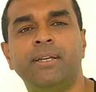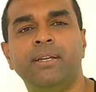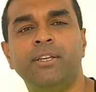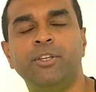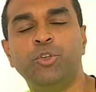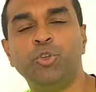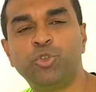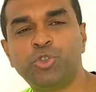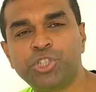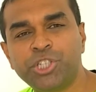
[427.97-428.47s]

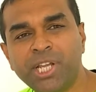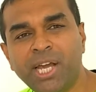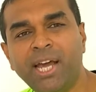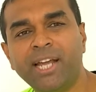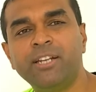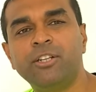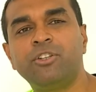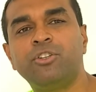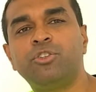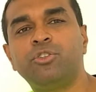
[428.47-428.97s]
You
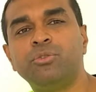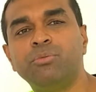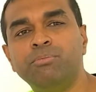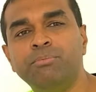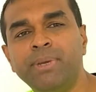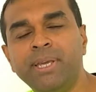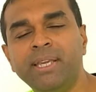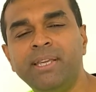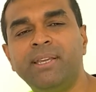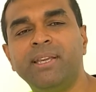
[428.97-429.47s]
start to
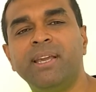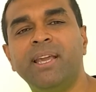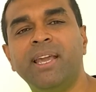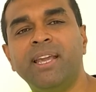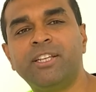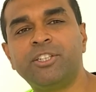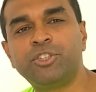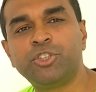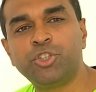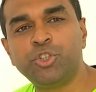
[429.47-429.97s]
make
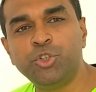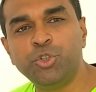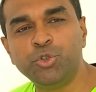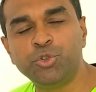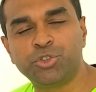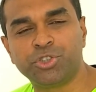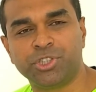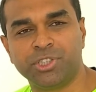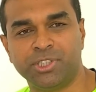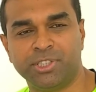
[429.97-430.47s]

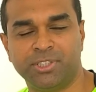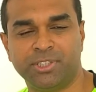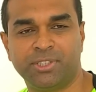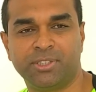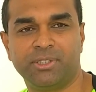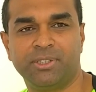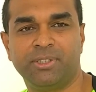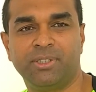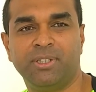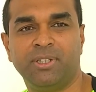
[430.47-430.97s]
excuses